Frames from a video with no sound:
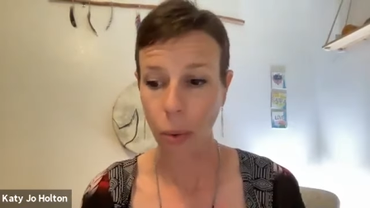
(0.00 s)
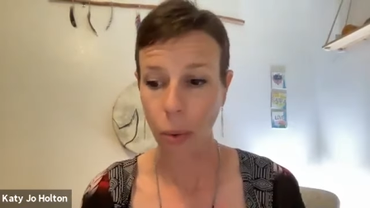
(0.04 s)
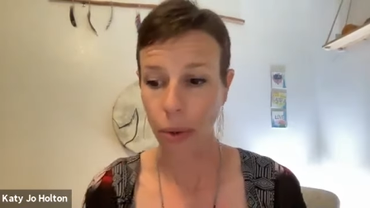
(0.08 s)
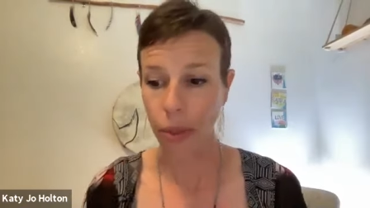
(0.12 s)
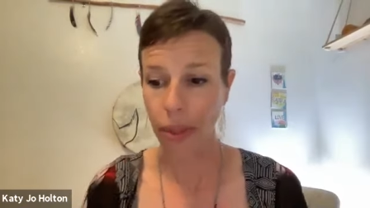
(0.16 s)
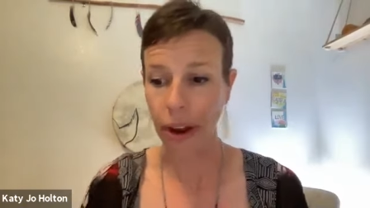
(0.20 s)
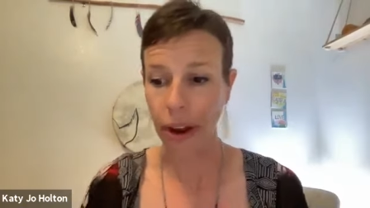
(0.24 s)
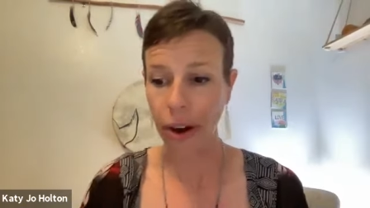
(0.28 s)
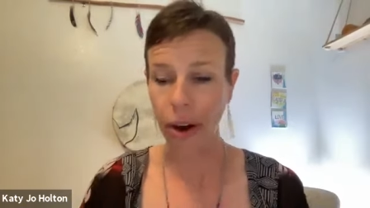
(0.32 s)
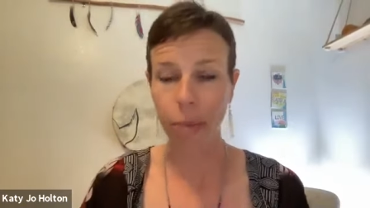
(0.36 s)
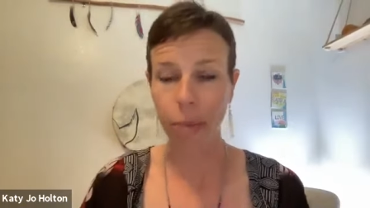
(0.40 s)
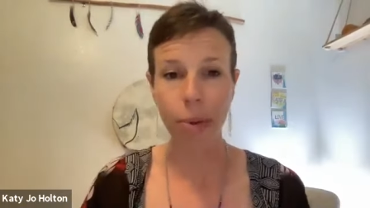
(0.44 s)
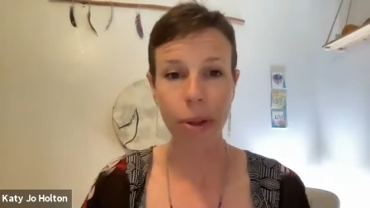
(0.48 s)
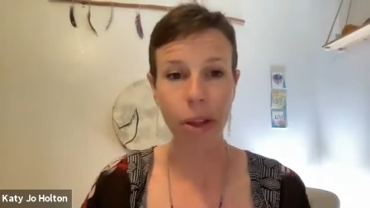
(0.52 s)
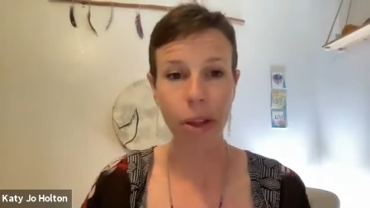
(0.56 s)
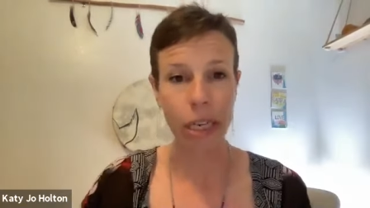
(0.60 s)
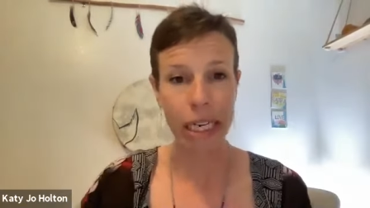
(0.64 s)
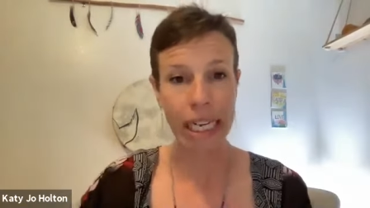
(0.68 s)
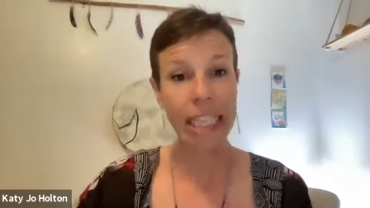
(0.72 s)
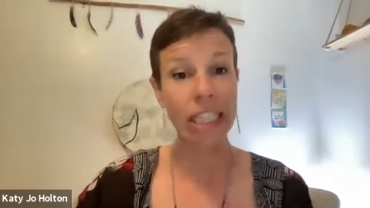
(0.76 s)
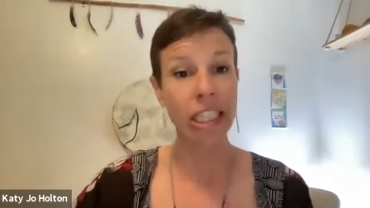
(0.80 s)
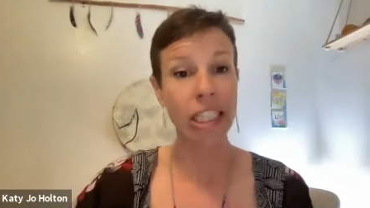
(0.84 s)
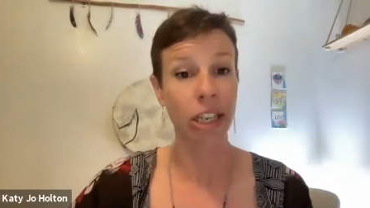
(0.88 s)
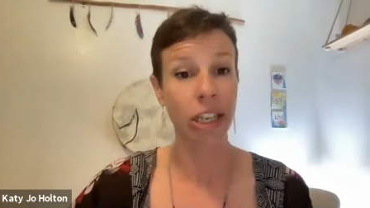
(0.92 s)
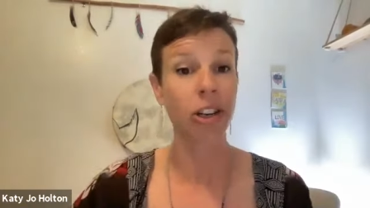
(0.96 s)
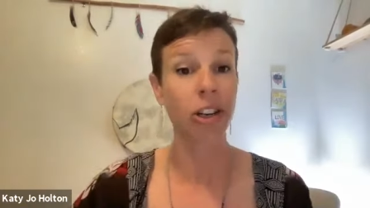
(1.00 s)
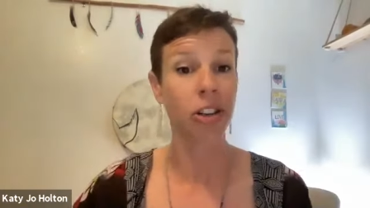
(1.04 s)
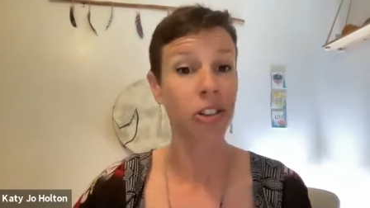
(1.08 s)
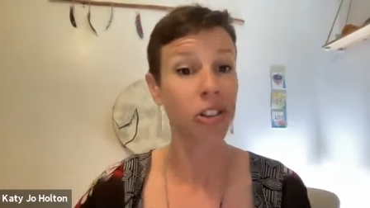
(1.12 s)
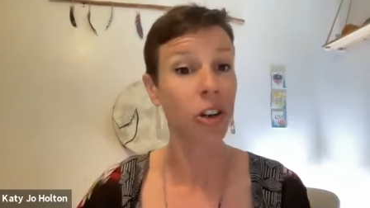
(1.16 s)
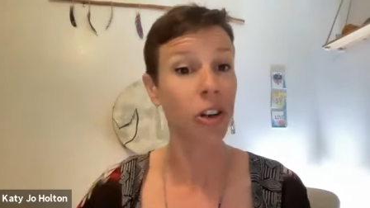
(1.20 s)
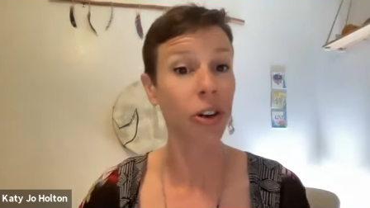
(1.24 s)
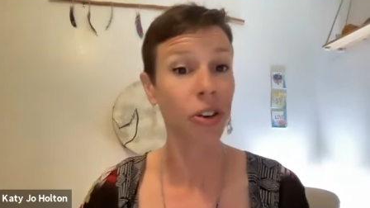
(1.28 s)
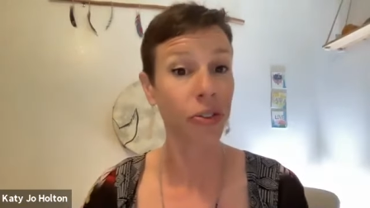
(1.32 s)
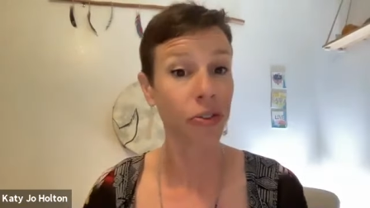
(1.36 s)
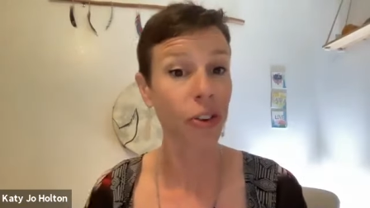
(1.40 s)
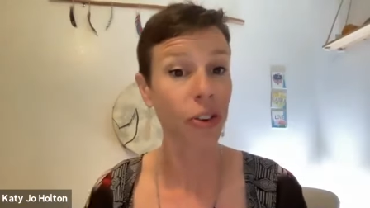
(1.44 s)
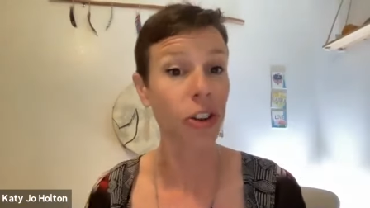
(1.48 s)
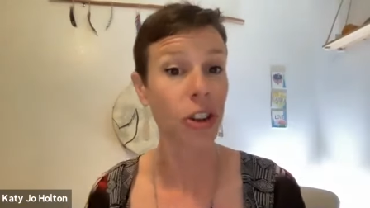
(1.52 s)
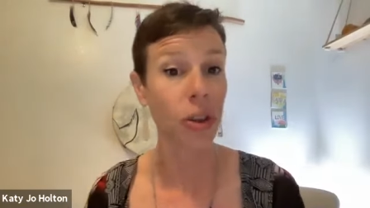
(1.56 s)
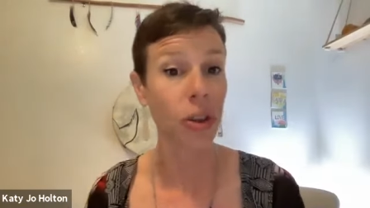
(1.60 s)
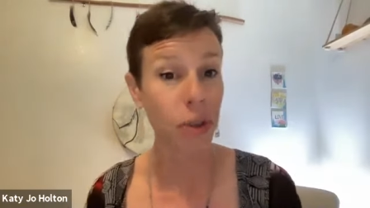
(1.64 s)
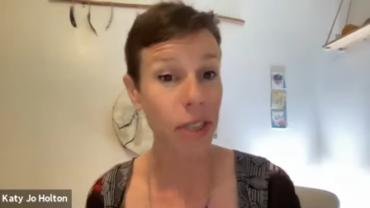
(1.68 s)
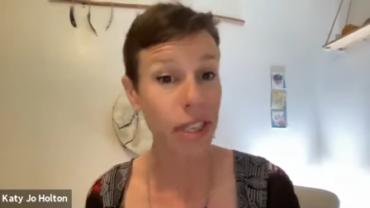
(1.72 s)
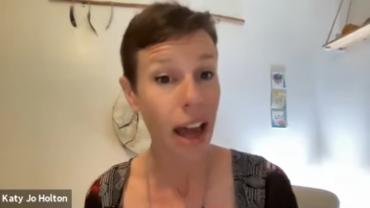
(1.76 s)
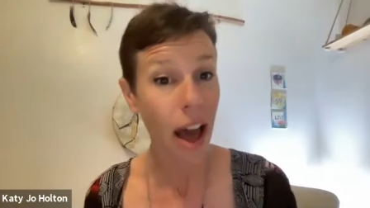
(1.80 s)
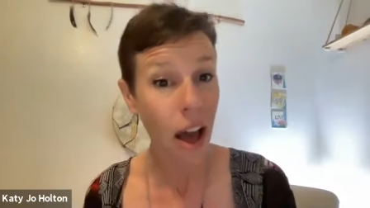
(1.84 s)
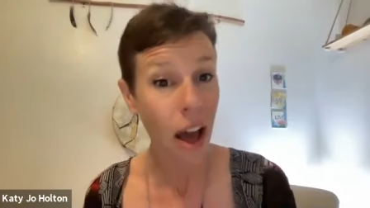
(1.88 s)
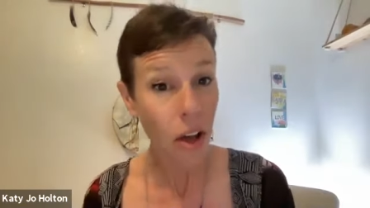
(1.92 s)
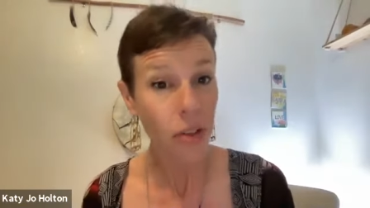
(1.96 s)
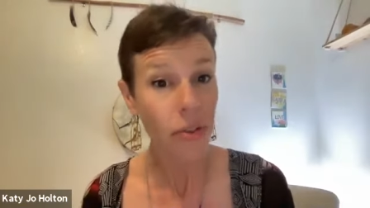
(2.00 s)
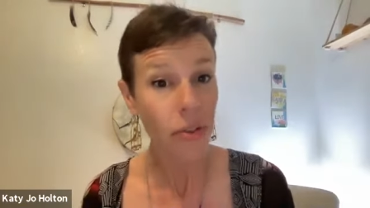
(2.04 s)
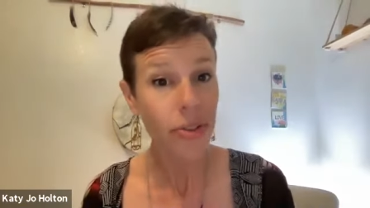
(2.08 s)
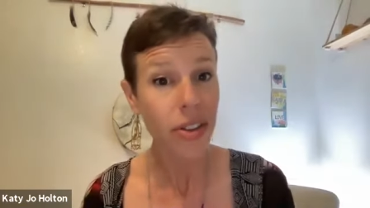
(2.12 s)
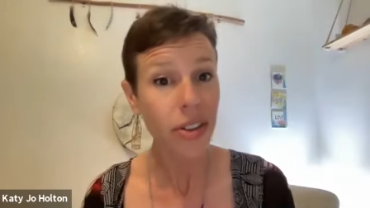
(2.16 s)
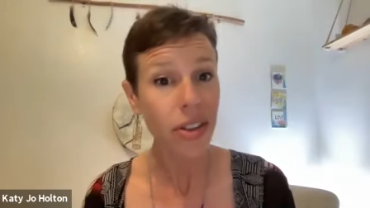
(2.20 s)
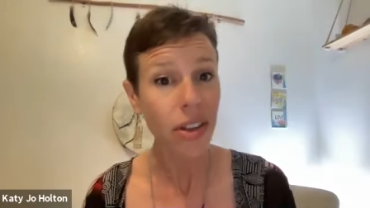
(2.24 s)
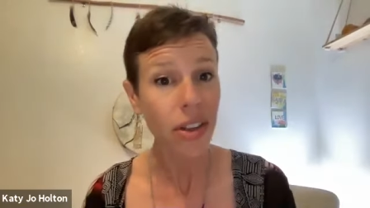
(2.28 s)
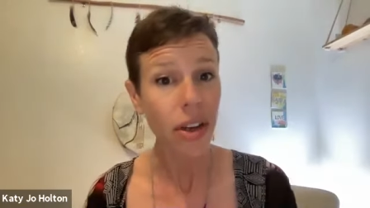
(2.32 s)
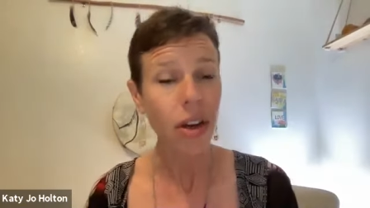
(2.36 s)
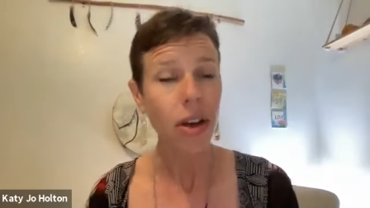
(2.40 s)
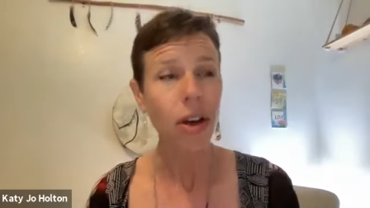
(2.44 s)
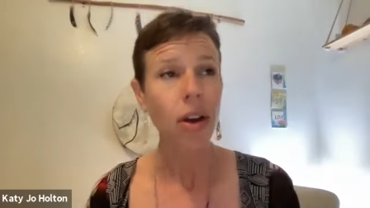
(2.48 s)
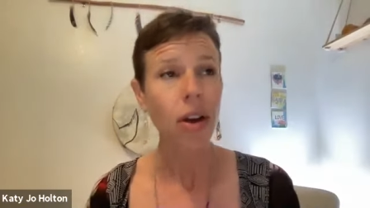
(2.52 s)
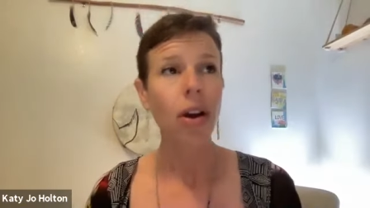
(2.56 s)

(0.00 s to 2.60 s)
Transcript: or their ability to discern for themselves